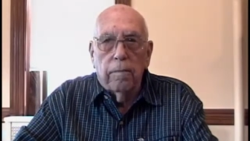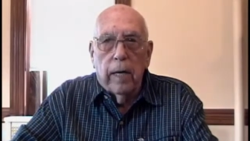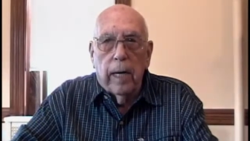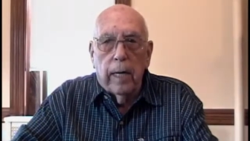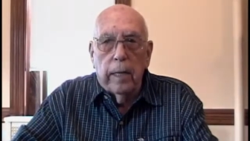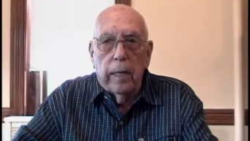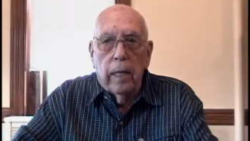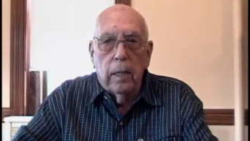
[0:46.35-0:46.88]

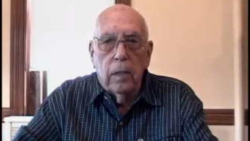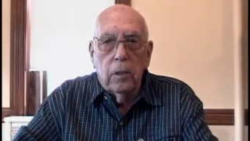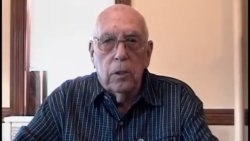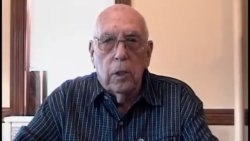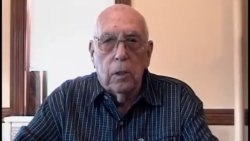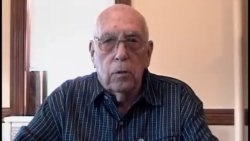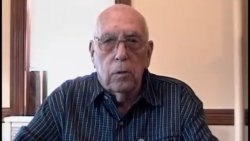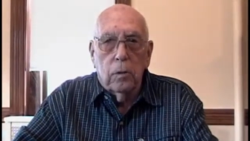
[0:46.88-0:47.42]
Valley
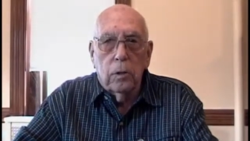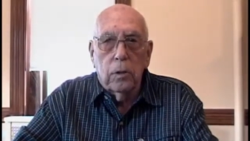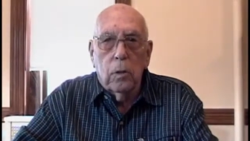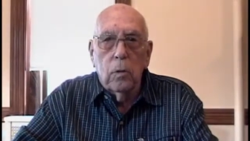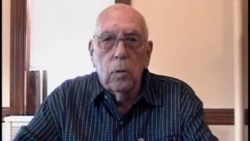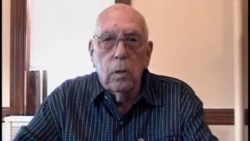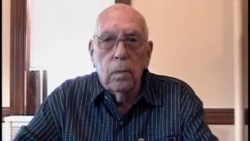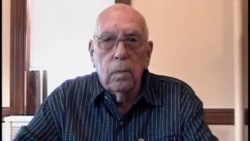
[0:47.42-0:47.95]
Central
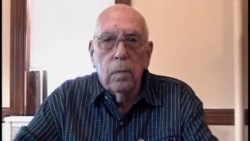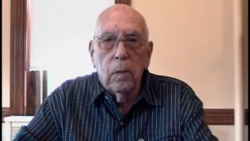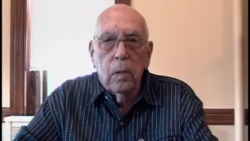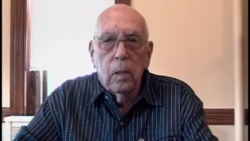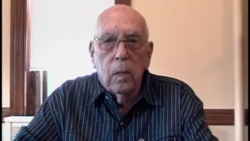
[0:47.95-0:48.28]
School.